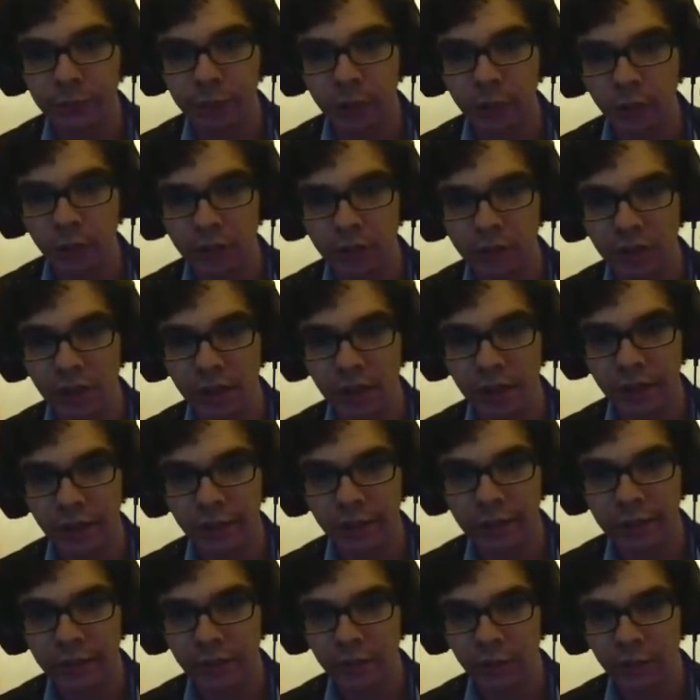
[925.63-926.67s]
it looks good. It
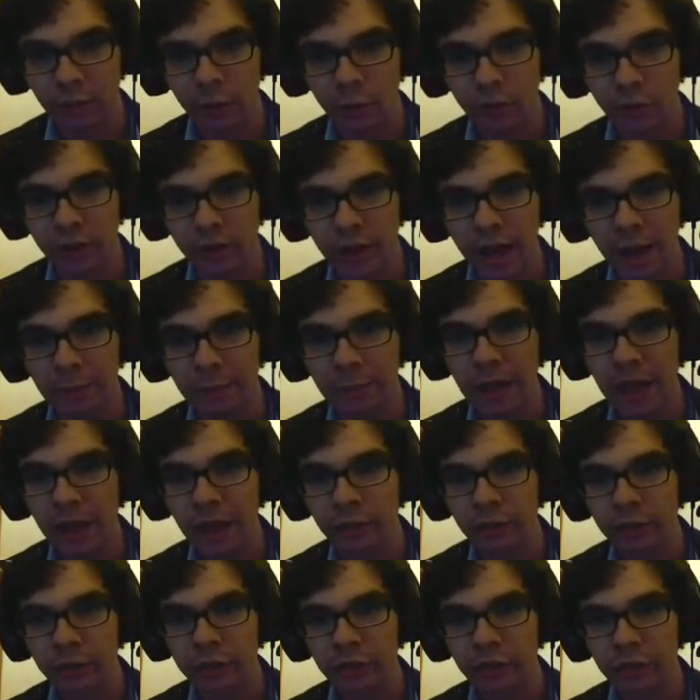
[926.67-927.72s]
doesn't look that
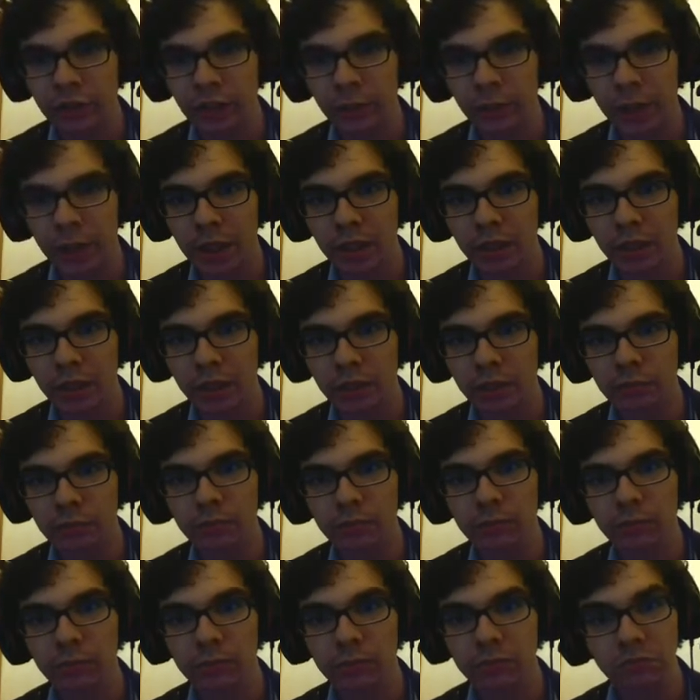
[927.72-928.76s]
bad. You just come here,
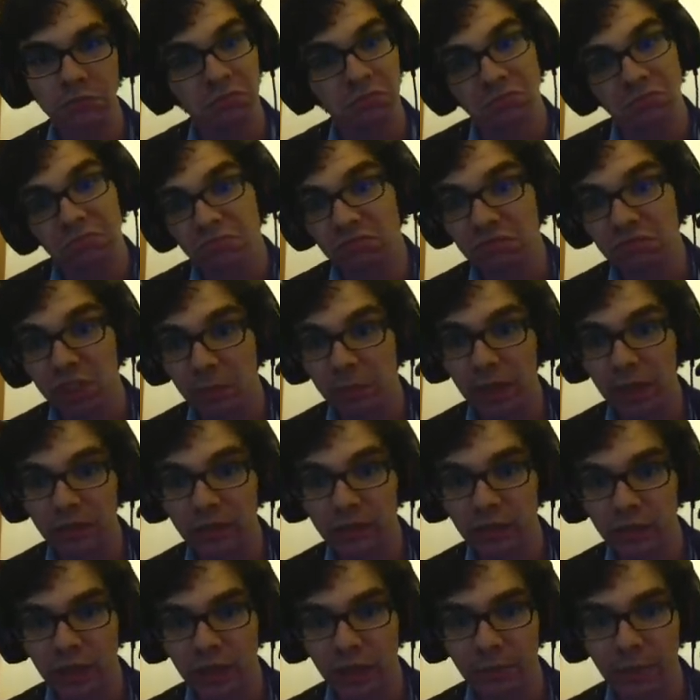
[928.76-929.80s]
not
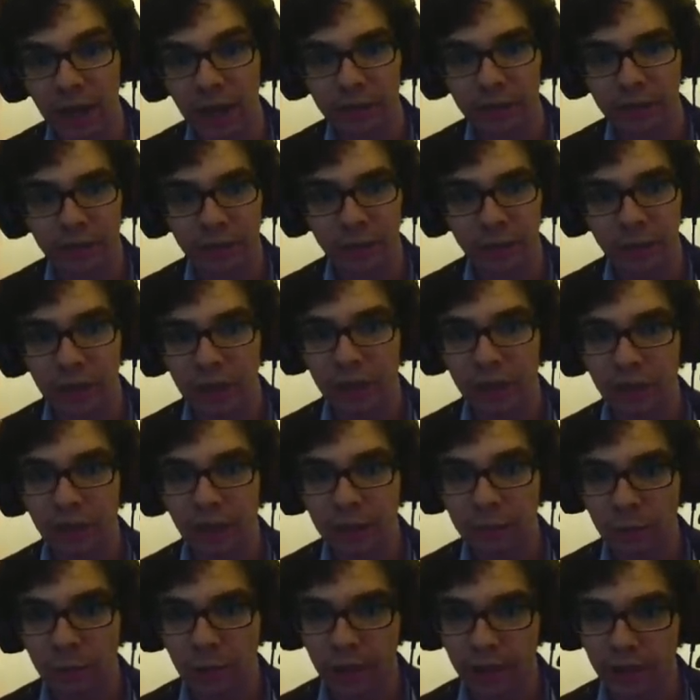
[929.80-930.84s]
bad, not that bad. So
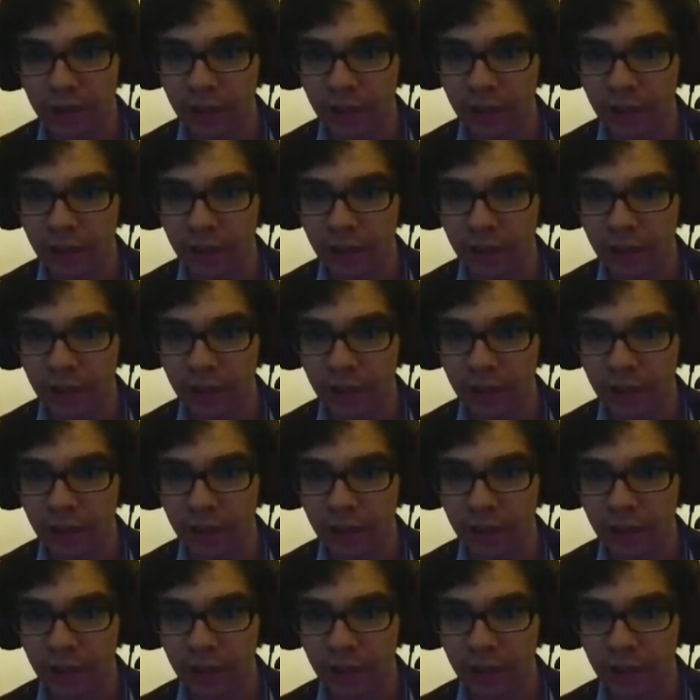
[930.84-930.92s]
that's what I